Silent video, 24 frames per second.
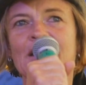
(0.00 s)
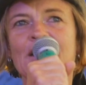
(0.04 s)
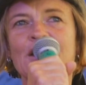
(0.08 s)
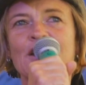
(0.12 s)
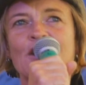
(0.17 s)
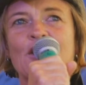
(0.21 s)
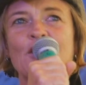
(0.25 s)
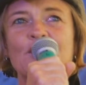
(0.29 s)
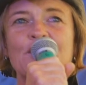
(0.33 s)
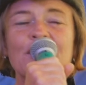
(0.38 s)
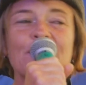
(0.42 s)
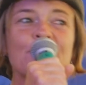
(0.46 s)

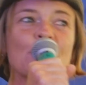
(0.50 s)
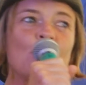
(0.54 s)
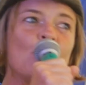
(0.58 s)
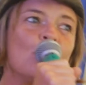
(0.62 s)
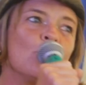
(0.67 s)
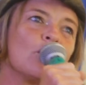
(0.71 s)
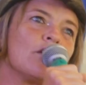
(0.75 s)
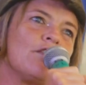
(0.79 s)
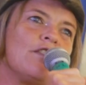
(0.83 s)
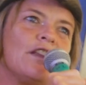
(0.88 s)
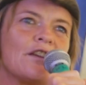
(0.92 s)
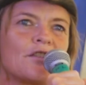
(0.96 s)
Because it's
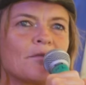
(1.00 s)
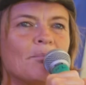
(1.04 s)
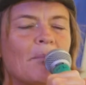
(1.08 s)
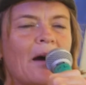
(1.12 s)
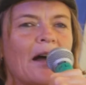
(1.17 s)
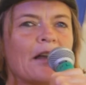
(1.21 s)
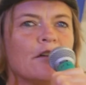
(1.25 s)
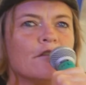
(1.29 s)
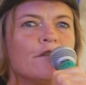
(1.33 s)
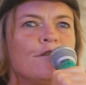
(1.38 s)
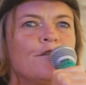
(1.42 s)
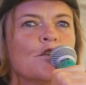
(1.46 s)
all of this
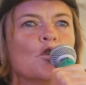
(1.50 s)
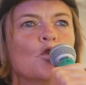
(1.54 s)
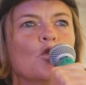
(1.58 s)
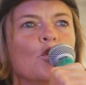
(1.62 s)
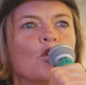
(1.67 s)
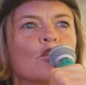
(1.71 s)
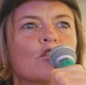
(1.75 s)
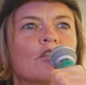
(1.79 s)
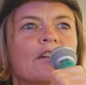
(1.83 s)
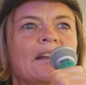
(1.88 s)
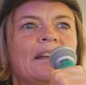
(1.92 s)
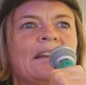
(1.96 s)
mind
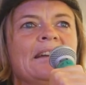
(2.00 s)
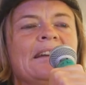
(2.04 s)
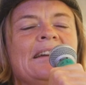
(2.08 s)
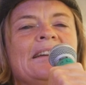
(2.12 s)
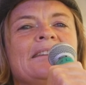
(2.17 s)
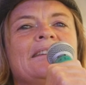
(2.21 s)
foolery